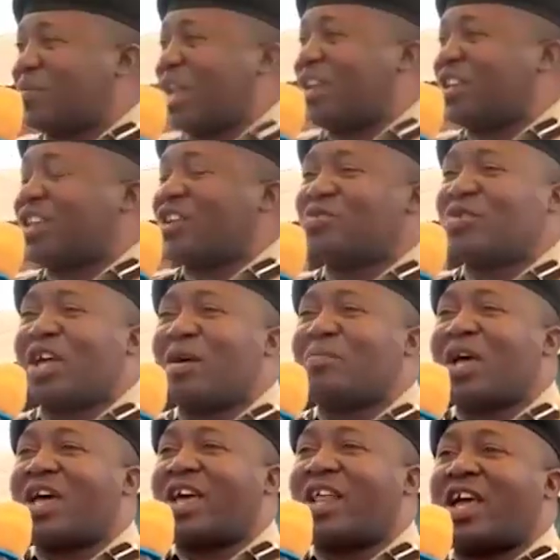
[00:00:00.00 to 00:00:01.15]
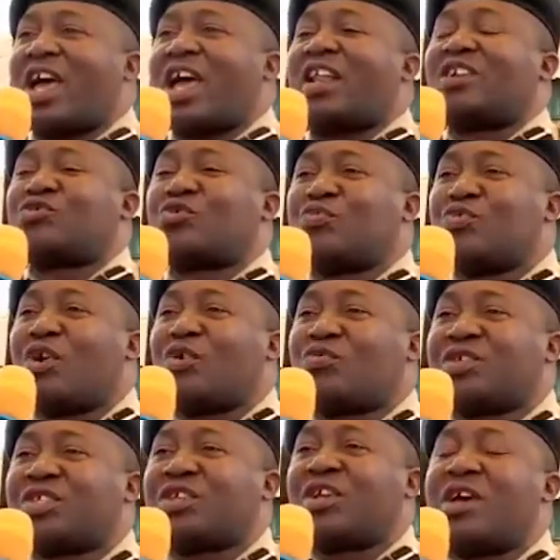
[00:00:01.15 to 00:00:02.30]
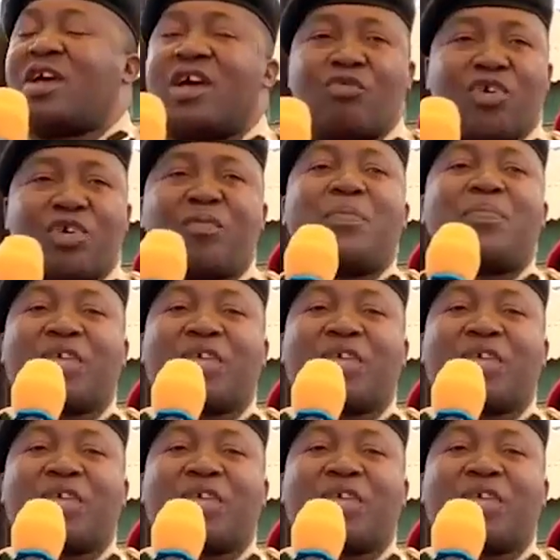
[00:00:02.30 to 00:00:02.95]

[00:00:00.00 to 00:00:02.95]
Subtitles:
Maanake yule ambaye anatuhumiwa kuiba